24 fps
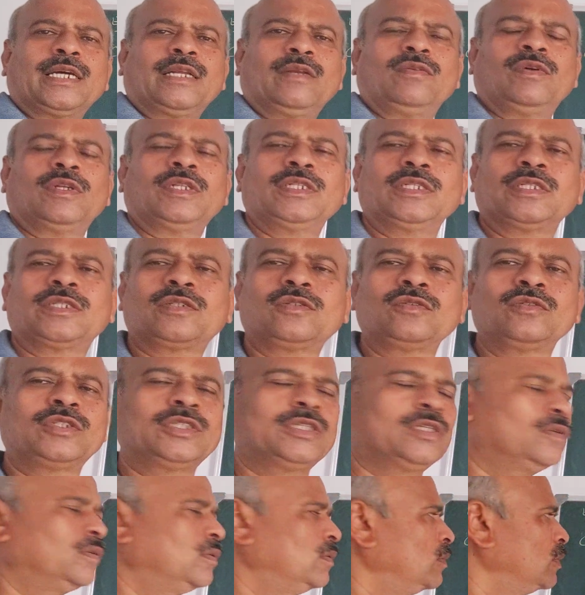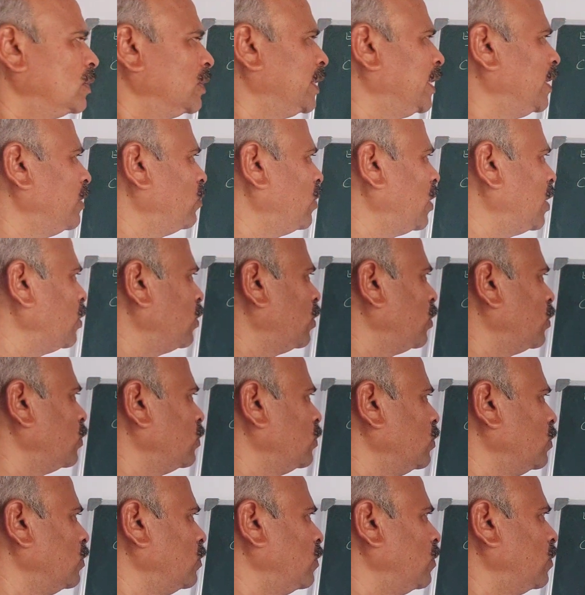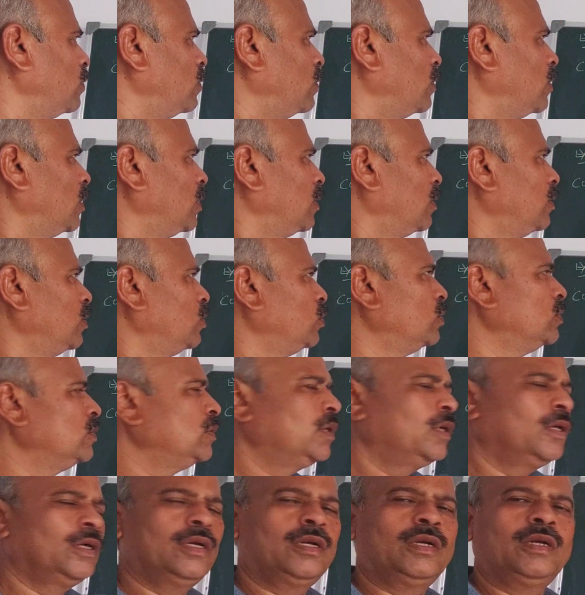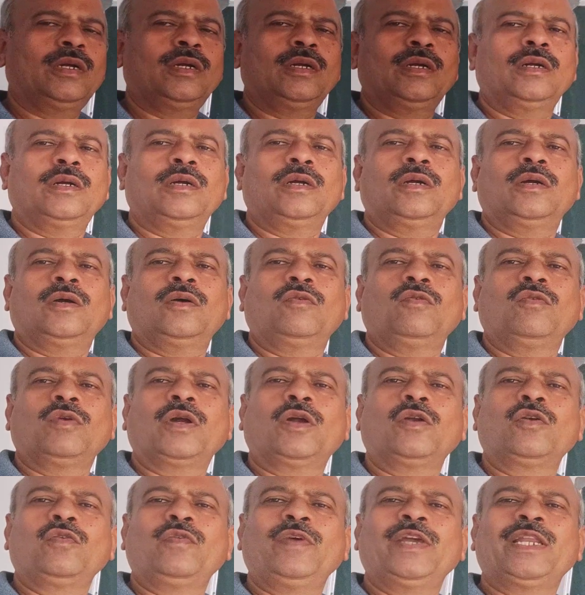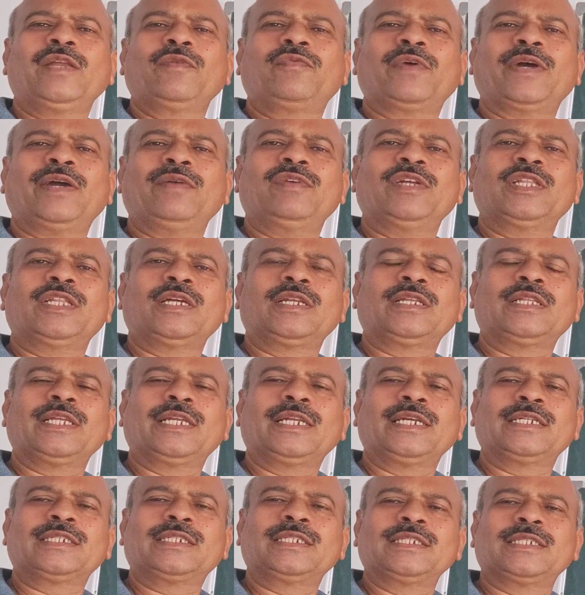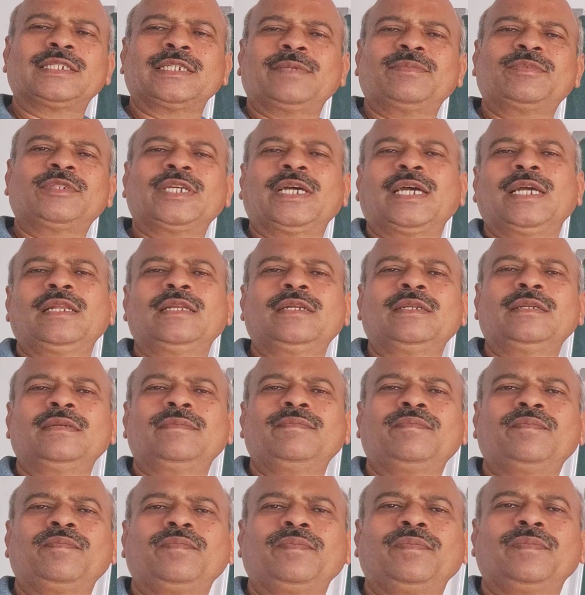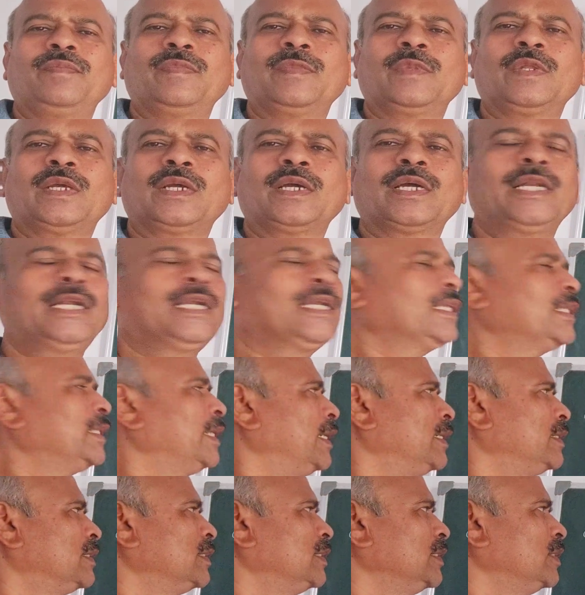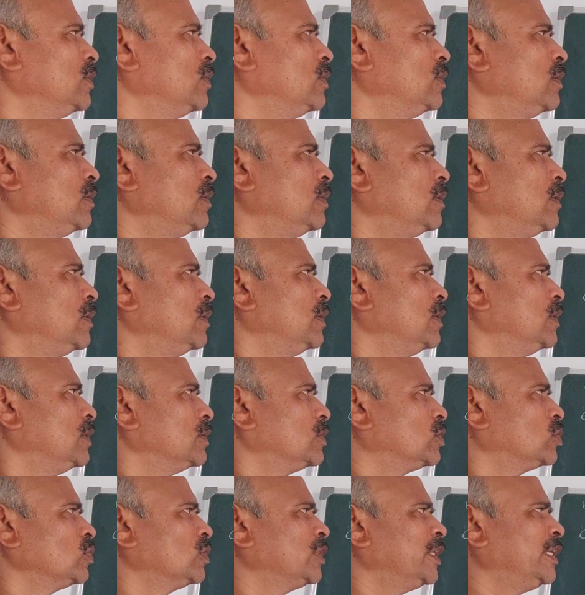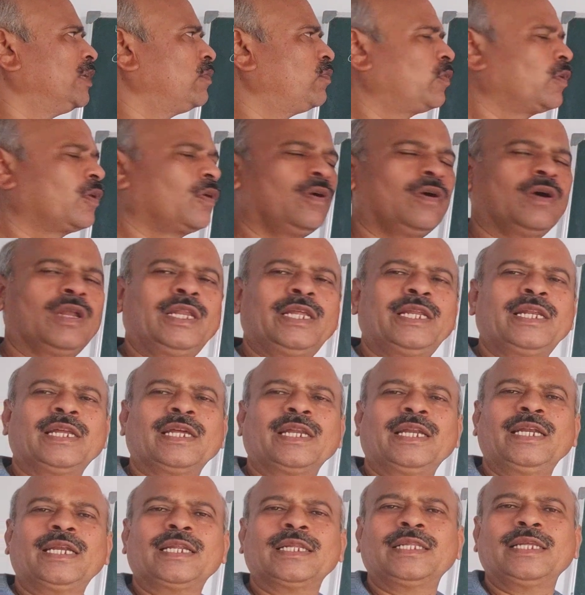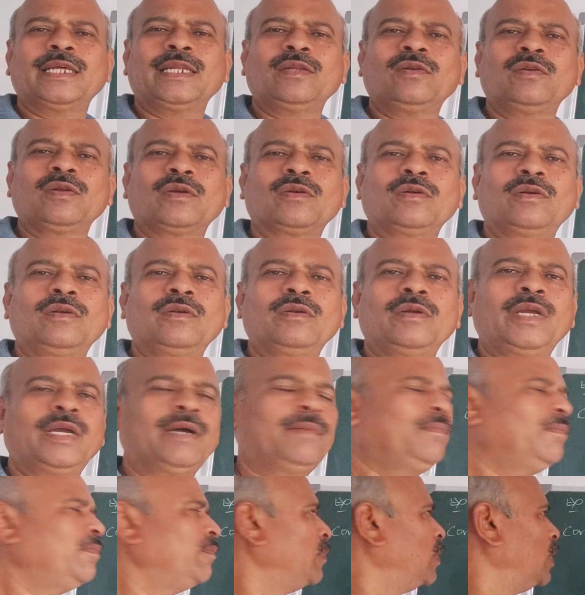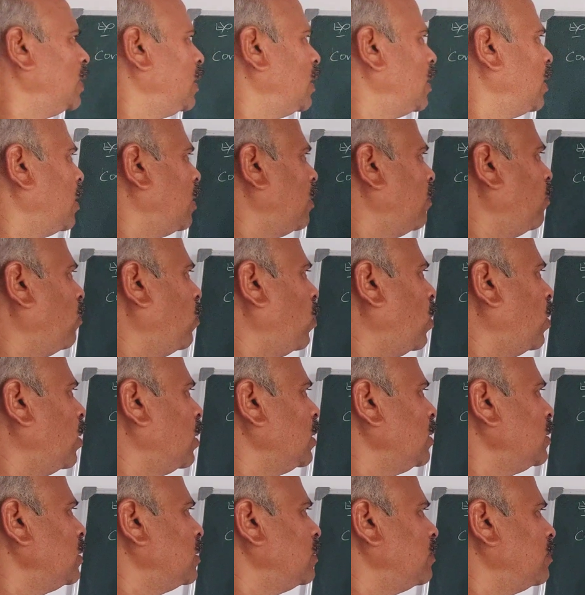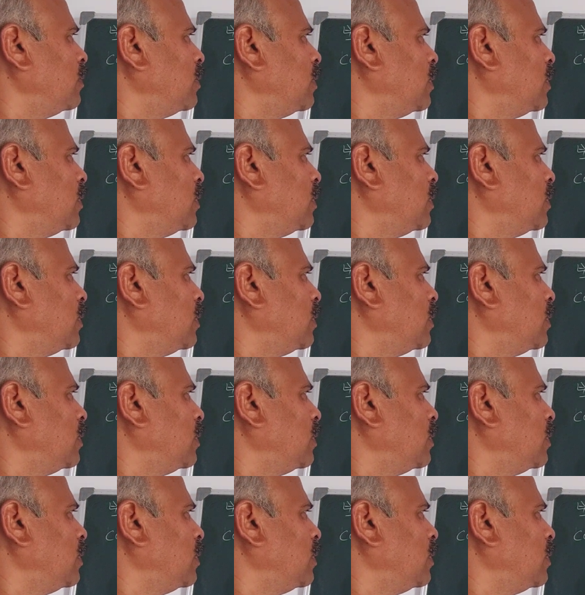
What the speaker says: converges to 0. Then what you have to do? We have to verify whether there exists epsilon greater than 0, so that for all n greater than or equal to m, mod